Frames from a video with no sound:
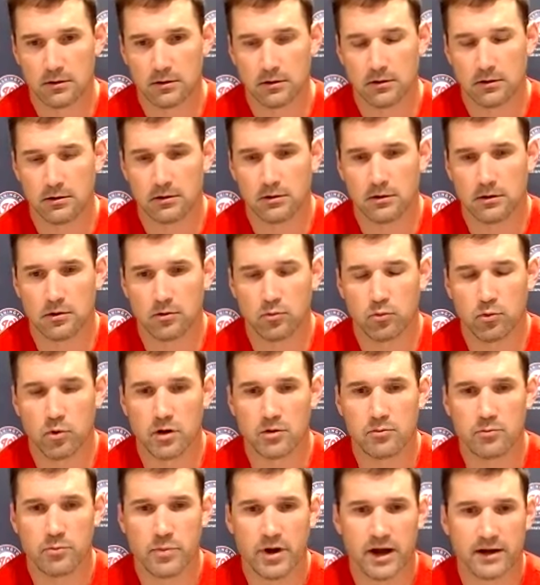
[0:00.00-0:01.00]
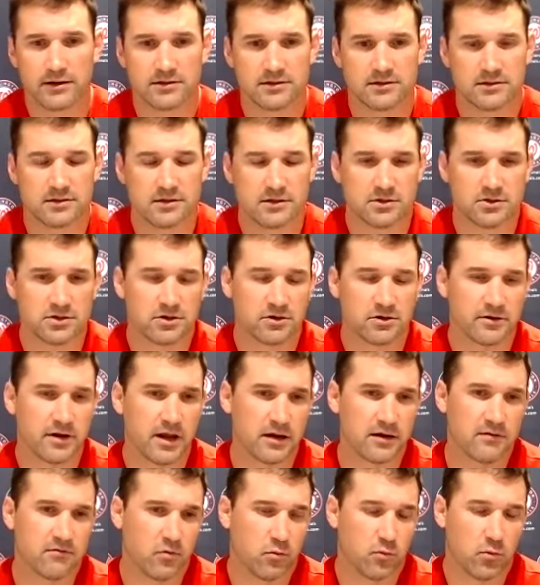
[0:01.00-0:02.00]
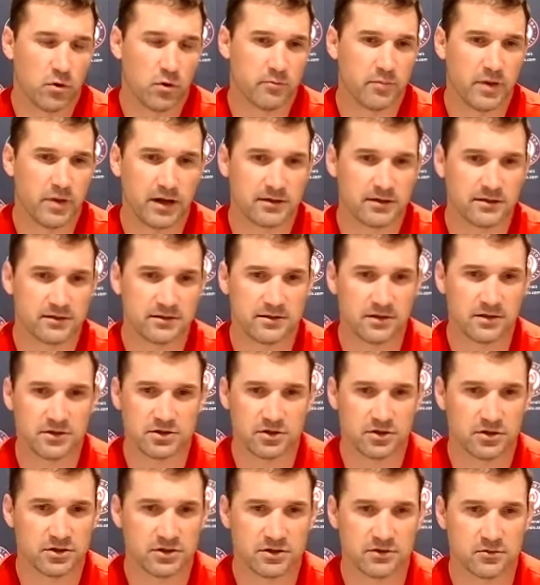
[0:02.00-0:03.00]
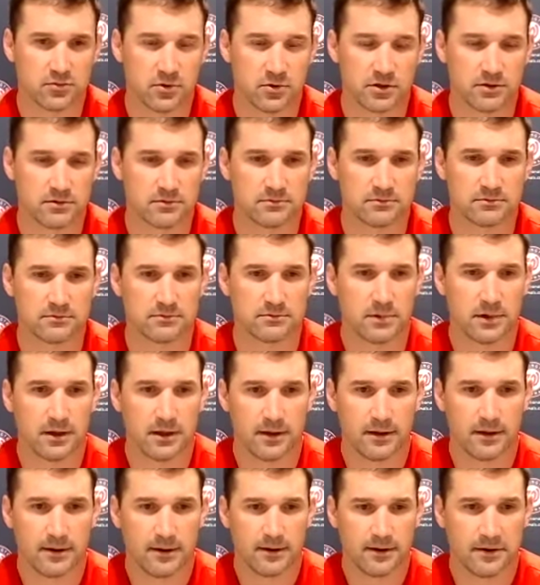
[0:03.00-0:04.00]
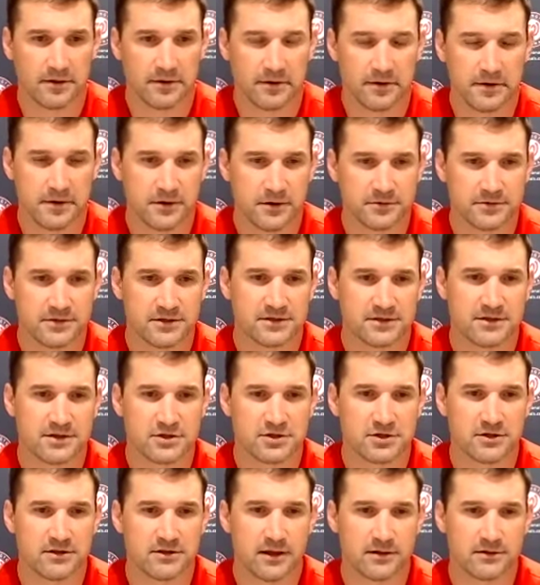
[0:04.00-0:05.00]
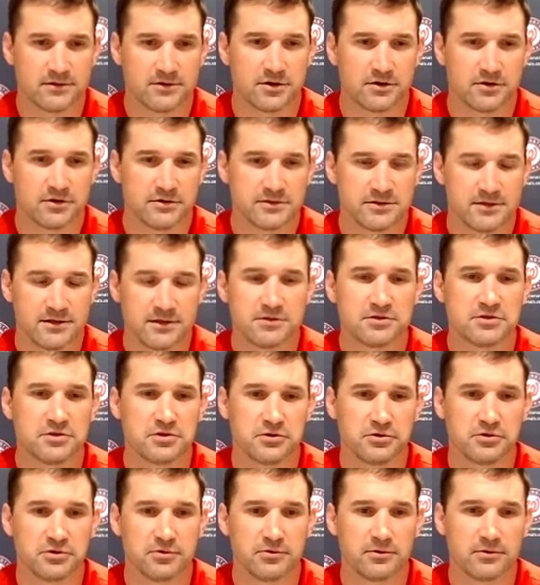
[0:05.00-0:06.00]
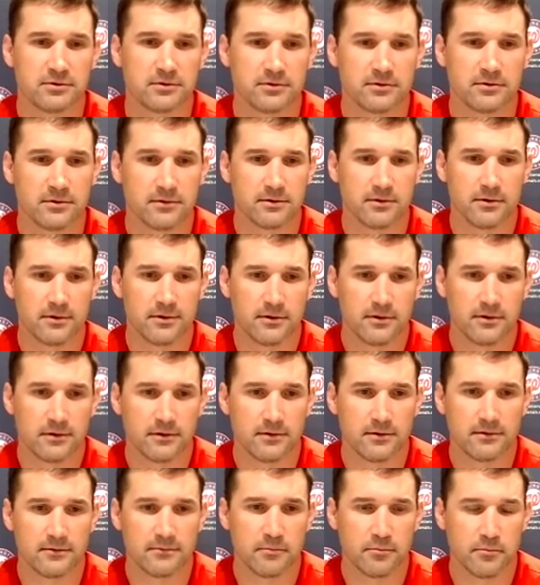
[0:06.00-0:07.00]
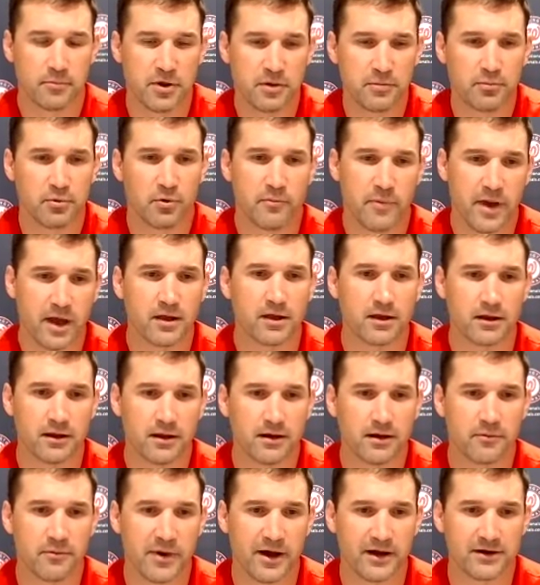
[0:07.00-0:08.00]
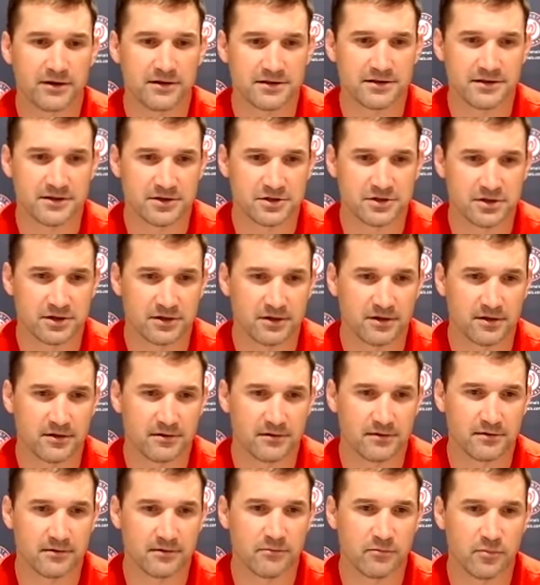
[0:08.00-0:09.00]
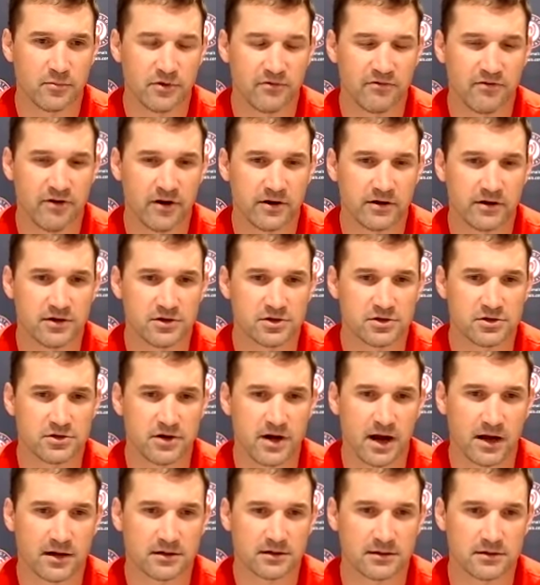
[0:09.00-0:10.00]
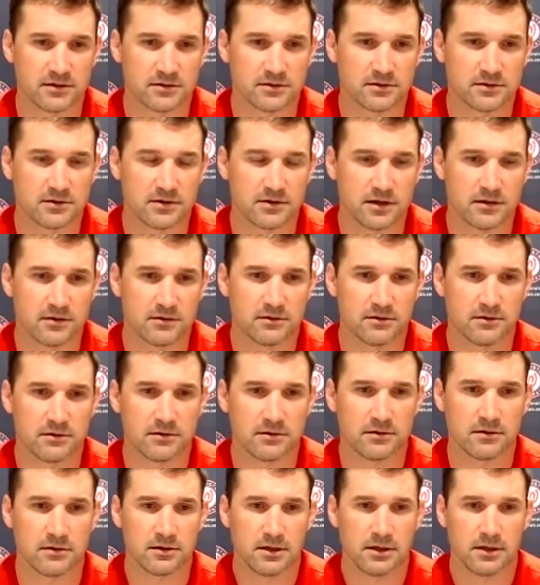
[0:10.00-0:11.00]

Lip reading: you know, one bad decision, or not even one bad decision, just one, you know, decision that turns into people making it a bad decision can be very distracting. So I think,